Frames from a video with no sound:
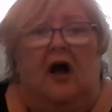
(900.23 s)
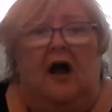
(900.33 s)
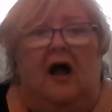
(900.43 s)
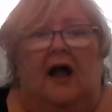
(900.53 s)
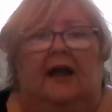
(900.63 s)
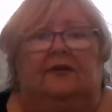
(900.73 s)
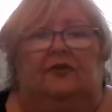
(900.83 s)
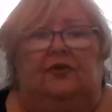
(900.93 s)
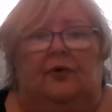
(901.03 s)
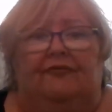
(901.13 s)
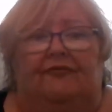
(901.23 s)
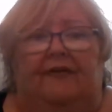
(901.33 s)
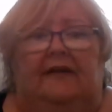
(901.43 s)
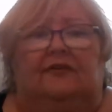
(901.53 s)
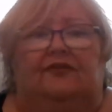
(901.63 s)
hide your
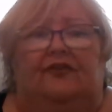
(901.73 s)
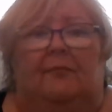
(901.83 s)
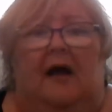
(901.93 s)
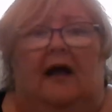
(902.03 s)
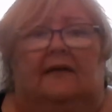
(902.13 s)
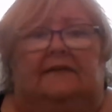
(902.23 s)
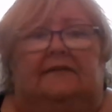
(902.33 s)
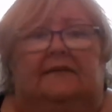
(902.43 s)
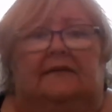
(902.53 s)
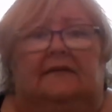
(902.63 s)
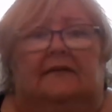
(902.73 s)
face from us?